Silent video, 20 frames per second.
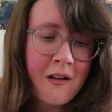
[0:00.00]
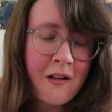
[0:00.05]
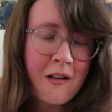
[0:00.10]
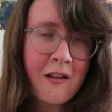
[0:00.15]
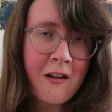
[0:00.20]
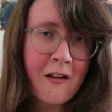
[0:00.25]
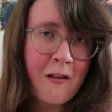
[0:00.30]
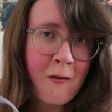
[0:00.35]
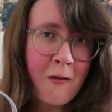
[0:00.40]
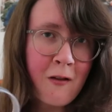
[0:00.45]

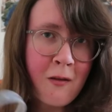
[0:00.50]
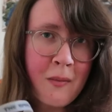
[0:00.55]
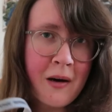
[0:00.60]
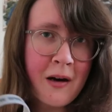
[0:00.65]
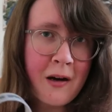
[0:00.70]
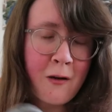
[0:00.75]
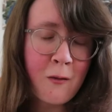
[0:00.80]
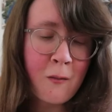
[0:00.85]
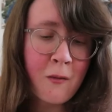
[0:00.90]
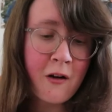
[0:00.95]
this
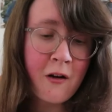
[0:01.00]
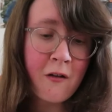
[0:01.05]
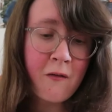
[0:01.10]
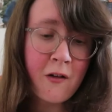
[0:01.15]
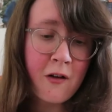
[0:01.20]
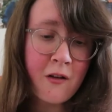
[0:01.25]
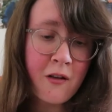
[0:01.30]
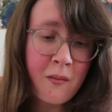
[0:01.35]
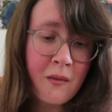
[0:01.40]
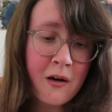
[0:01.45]
wristband when I
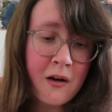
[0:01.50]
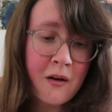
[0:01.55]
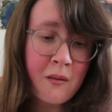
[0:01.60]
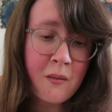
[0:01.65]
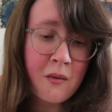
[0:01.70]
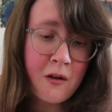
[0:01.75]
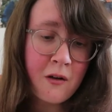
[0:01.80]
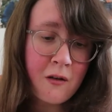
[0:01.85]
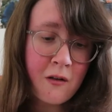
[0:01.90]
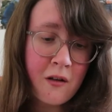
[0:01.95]
first met him
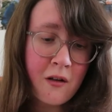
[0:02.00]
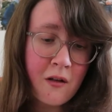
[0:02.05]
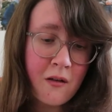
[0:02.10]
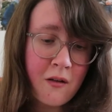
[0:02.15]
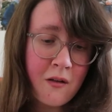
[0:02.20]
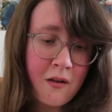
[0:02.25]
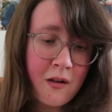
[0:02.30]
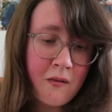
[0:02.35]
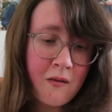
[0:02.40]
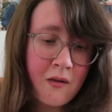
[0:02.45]
in
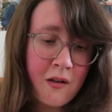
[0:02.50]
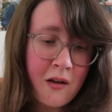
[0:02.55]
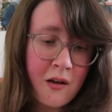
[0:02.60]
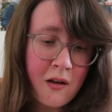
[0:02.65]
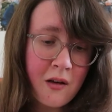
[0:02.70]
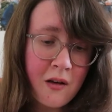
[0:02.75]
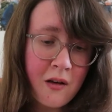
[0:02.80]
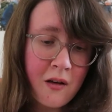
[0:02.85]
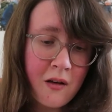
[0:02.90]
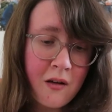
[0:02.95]

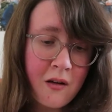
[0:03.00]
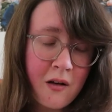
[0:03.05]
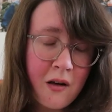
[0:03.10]
2017.